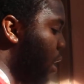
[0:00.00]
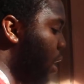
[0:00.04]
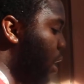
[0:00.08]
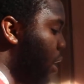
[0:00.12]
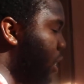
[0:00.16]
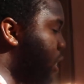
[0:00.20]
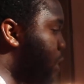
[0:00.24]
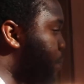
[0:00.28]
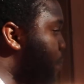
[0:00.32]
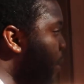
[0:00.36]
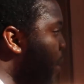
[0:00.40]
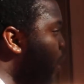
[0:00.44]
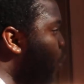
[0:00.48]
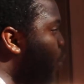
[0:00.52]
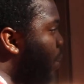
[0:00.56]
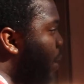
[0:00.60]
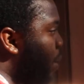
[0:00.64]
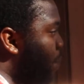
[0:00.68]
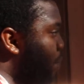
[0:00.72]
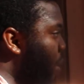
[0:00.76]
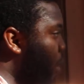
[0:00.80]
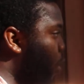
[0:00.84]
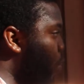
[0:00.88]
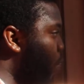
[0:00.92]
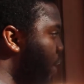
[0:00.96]
The spirit
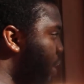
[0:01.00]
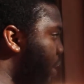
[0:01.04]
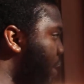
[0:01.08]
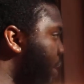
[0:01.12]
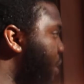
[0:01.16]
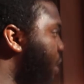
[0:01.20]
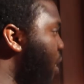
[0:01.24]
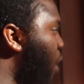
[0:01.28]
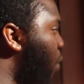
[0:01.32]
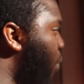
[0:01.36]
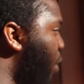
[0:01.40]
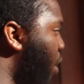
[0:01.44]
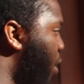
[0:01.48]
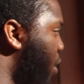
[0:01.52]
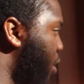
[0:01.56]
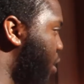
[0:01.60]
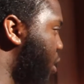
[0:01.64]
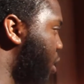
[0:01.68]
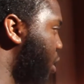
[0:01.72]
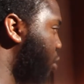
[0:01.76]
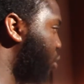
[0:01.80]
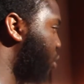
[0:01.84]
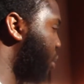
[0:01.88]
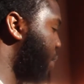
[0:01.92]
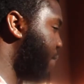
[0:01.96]
will bear witness that we are the
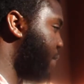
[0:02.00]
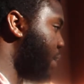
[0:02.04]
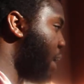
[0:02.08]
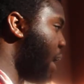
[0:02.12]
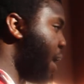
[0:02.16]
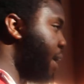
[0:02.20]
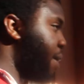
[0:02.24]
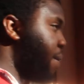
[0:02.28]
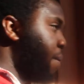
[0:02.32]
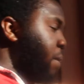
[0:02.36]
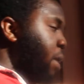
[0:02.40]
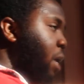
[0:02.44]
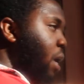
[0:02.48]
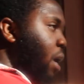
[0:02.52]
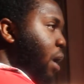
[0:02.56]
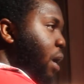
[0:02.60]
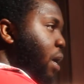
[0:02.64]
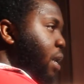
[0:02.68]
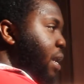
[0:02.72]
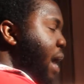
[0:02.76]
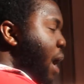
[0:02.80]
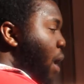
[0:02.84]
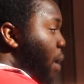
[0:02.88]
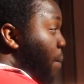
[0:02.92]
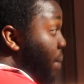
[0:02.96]
children of God.
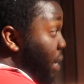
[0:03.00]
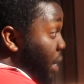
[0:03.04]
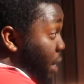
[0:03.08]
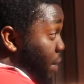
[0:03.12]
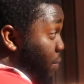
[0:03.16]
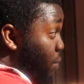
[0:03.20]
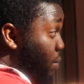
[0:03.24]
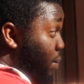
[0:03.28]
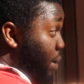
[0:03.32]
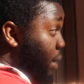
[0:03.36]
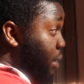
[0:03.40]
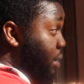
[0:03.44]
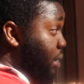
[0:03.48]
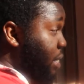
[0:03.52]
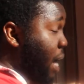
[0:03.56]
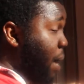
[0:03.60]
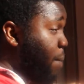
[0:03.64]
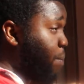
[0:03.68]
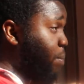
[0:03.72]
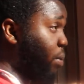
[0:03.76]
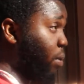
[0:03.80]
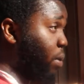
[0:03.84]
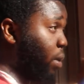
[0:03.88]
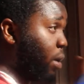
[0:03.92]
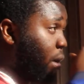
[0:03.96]
Now I'm going to give you an
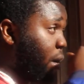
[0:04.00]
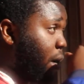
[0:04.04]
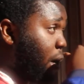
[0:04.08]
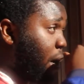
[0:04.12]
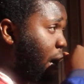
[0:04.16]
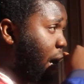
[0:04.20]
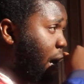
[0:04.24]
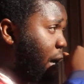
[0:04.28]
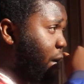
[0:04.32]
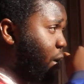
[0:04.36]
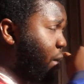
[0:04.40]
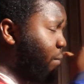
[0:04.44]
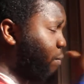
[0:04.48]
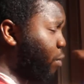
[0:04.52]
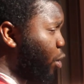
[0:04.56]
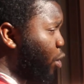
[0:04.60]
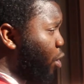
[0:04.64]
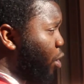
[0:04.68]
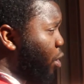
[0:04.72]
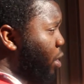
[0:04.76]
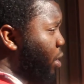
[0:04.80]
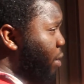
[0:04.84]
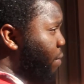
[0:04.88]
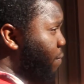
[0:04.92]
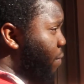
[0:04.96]
example. You ever
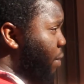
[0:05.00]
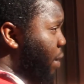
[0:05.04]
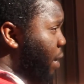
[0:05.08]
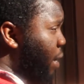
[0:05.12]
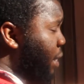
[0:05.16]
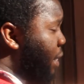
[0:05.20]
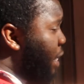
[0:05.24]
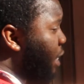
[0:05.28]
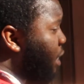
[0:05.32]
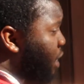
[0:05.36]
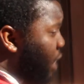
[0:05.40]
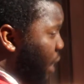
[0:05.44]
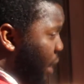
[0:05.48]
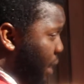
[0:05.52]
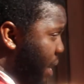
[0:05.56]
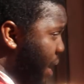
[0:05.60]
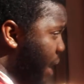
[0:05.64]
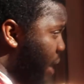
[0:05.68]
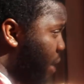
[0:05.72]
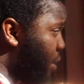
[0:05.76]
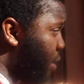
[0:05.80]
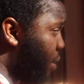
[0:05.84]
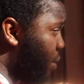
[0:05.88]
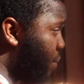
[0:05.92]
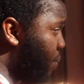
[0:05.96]
heard of DJ
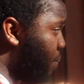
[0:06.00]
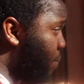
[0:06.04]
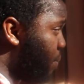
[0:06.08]
Khaled?